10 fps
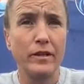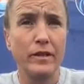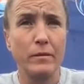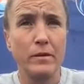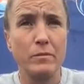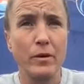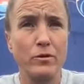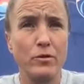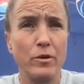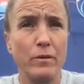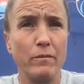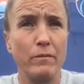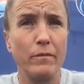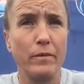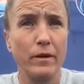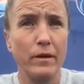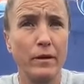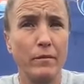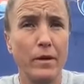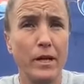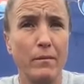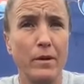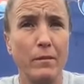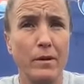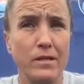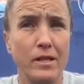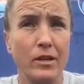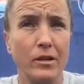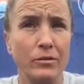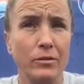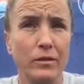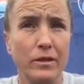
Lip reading: I spoke to him many, many months ago.